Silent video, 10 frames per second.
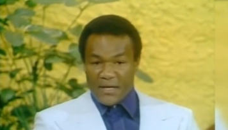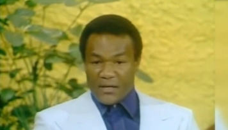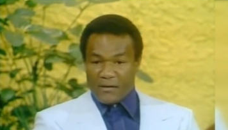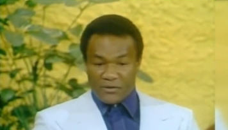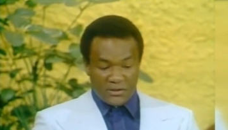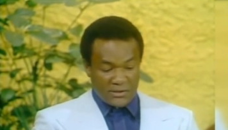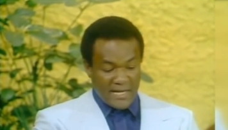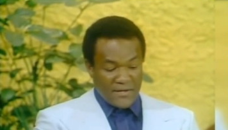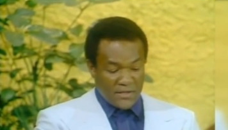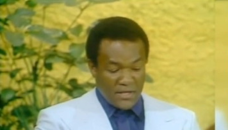I was
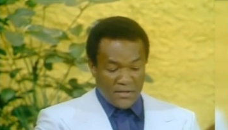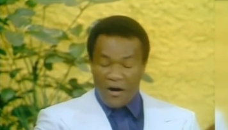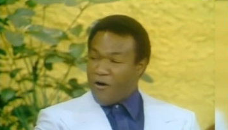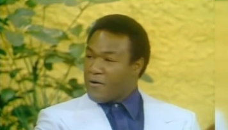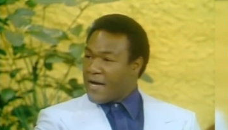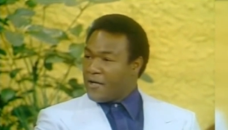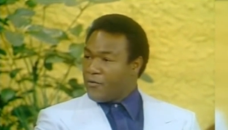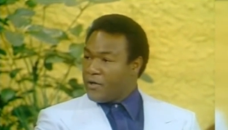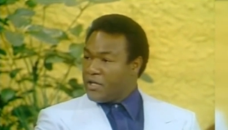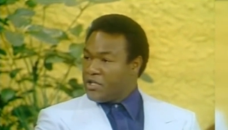snatched into all kind of
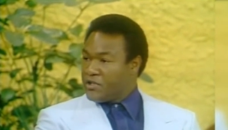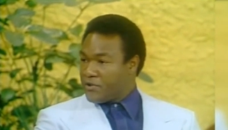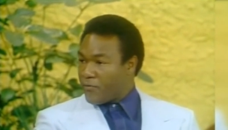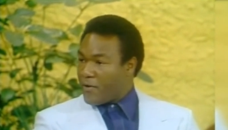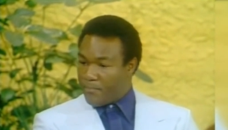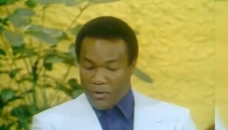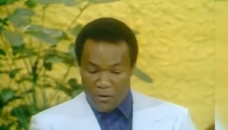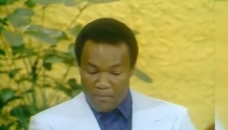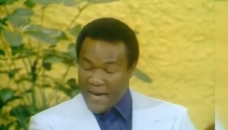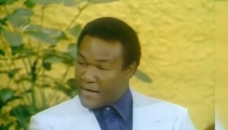religions and
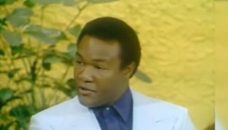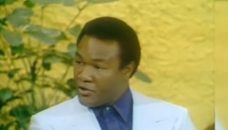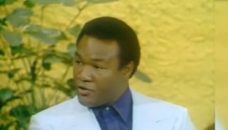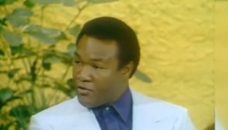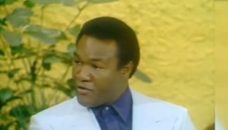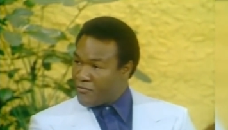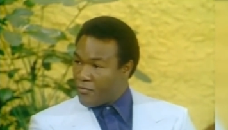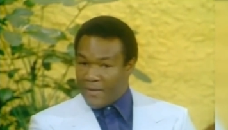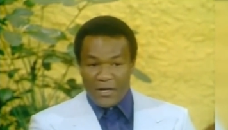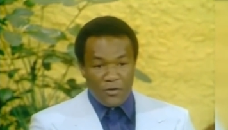brought back into the dressing
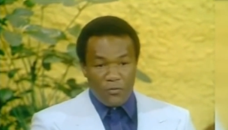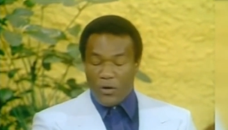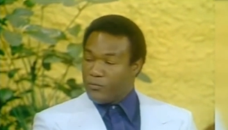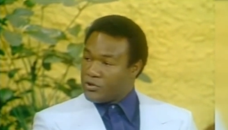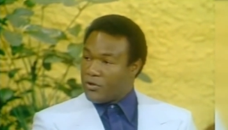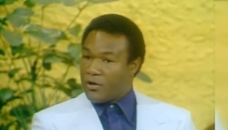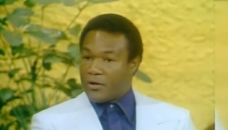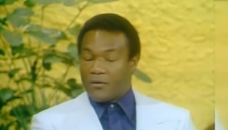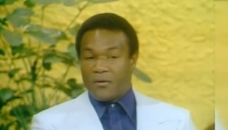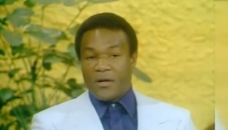room. I didn't know what was going on.